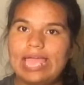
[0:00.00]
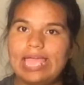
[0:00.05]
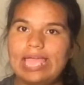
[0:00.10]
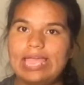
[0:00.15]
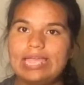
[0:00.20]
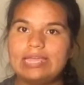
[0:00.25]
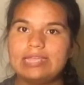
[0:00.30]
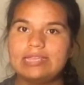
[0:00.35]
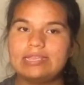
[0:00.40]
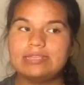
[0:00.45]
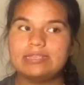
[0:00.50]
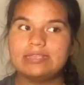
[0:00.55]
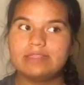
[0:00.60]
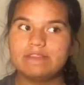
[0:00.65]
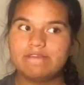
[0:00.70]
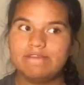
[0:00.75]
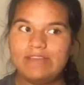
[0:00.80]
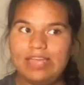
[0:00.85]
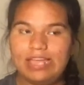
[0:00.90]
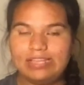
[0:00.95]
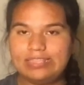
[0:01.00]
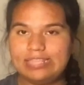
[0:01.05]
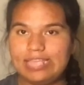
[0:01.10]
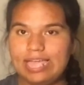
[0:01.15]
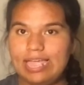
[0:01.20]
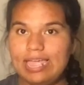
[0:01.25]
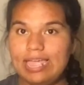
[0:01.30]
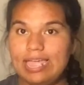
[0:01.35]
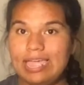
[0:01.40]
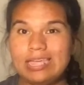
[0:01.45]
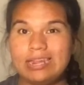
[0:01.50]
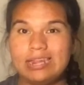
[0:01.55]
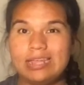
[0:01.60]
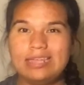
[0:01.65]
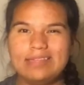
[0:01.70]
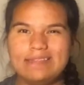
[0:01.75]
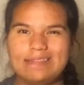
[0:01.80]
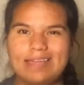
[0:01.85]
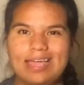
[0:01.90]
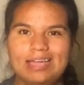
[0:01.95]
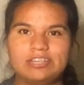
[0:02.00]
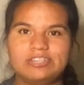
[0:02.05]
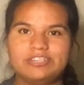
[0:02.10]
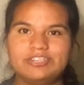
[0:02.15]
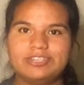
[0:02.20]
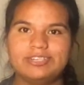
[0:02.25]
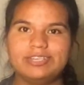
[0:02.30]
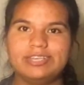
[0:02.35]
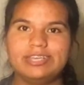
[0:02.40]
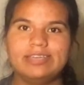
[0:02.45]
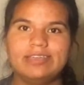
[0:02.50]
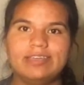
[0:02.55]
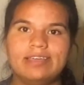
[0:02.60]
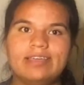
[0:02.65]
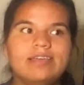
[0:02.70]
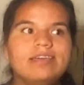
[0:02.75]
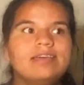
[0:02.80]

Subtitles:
and the fact that Hannah is actually